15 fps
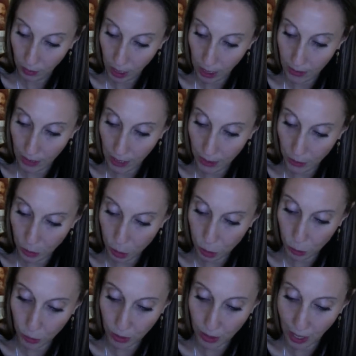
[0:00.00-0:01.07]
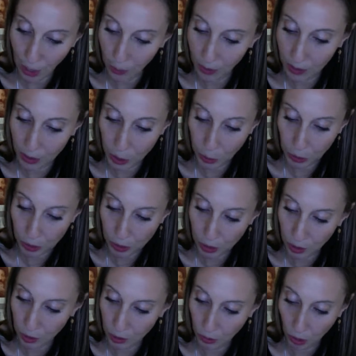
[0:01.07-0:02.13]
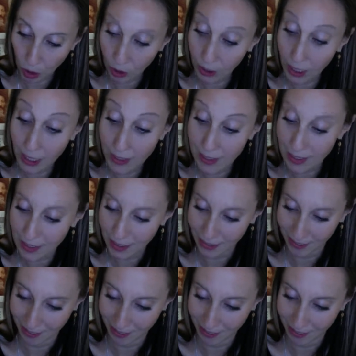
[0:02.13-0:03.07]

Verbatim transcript: and enters without hindrance into all gates,